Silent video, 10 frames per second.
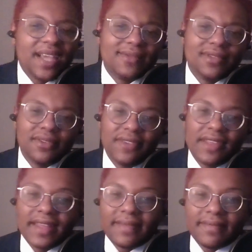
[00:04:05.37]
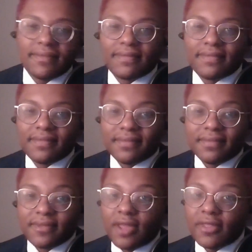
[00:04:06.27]
times, we don't feel it.
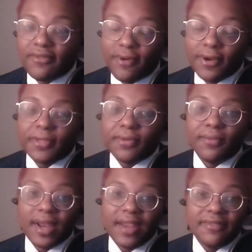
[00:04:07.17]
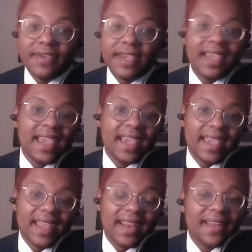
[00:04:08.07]
On the 4th, what if we
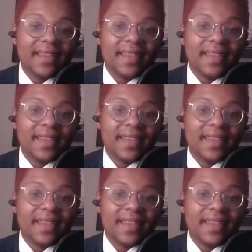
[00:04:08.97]
kick it